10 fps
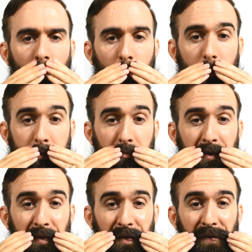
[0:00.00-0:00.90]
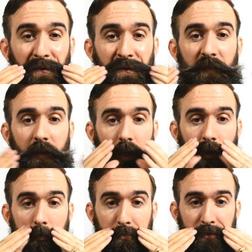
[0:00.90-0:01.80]
Which can be a good thing and
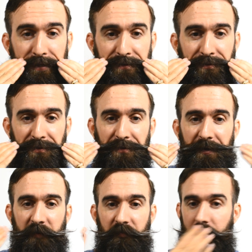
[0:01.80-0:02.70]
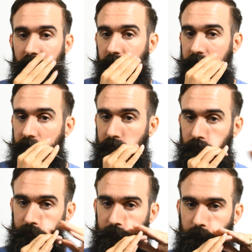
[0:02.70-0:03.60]
can play to your advantage,
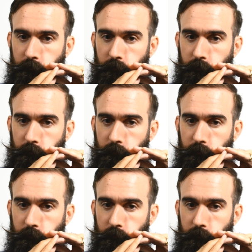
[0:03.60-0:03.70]
actually.